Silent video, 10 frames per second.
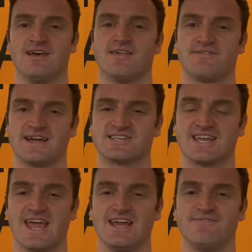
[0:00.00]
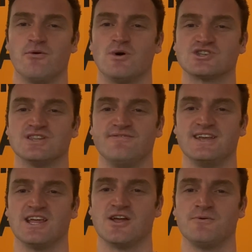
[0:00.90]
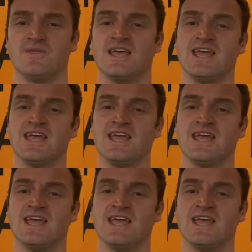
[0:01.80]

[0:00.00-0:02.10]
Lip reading: Thanks again for watching the video.